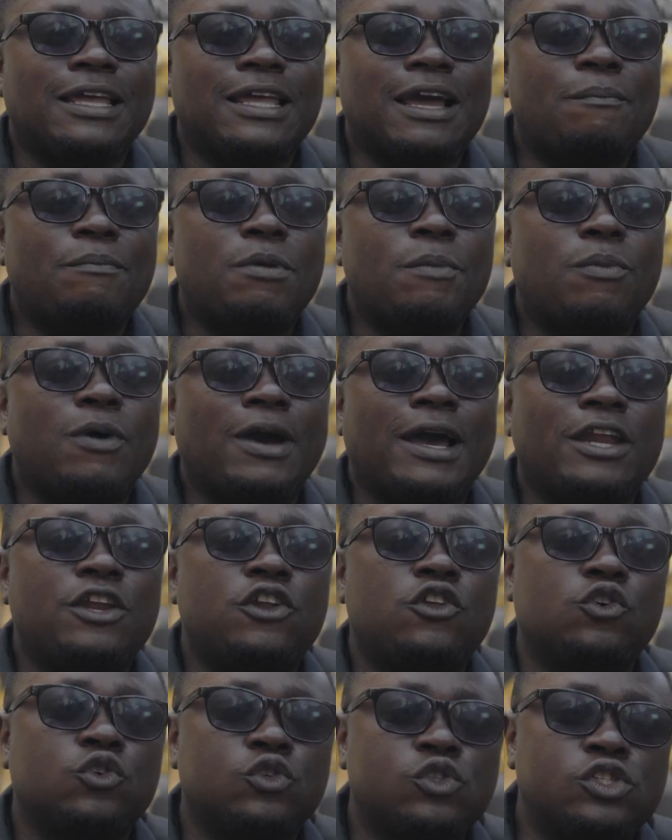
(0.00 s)
young people can
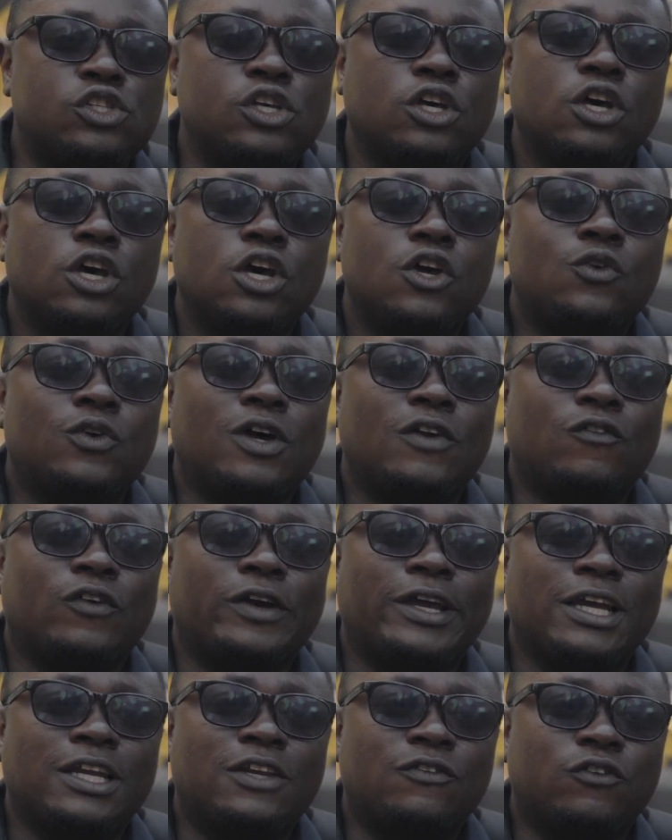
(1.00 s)
use to
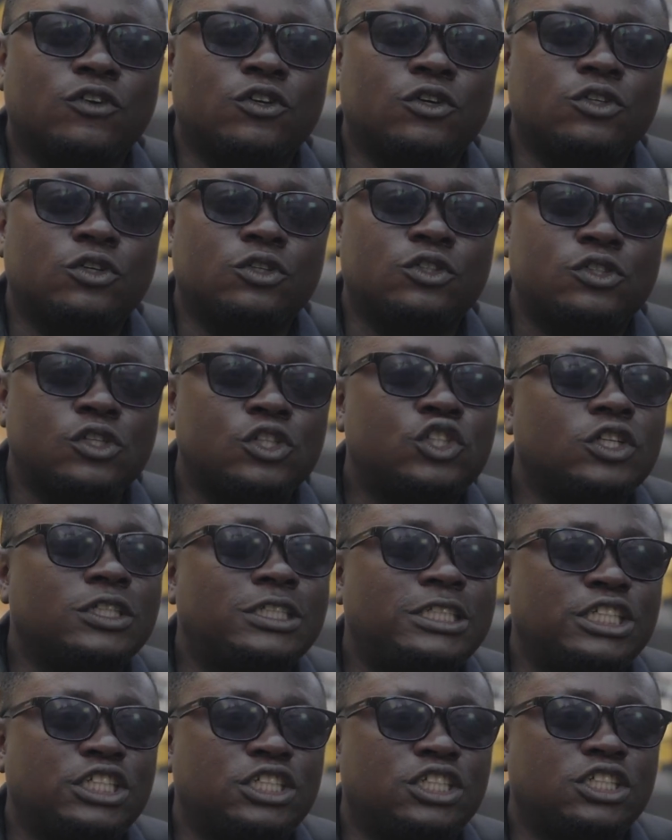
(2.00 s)
advocate for social
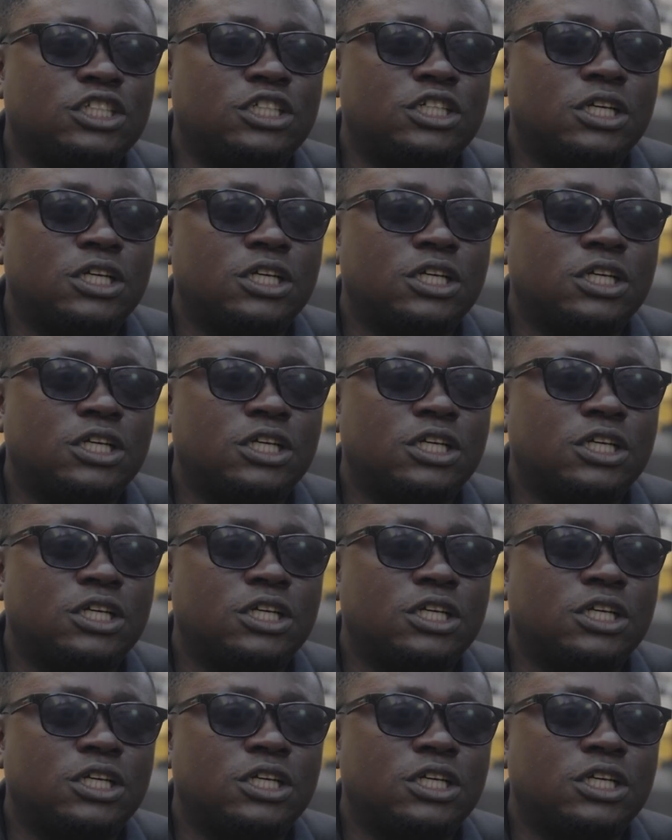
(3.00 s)
change.